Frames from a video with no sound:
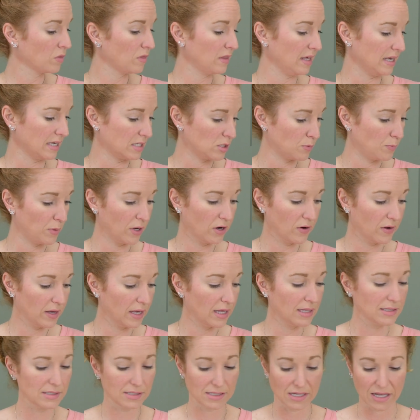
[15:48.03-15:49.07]
the
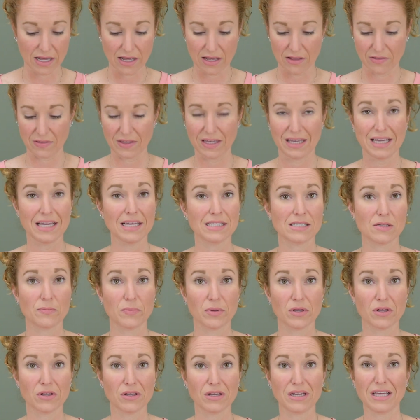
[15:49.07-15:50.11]
experience, the
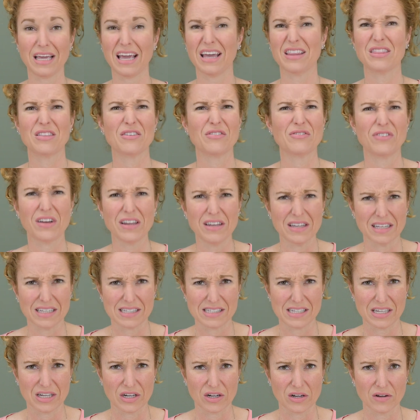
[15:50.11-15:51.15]
easeability, and the
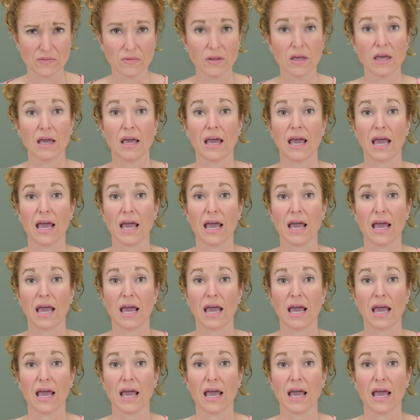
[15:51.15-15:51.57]
funness here.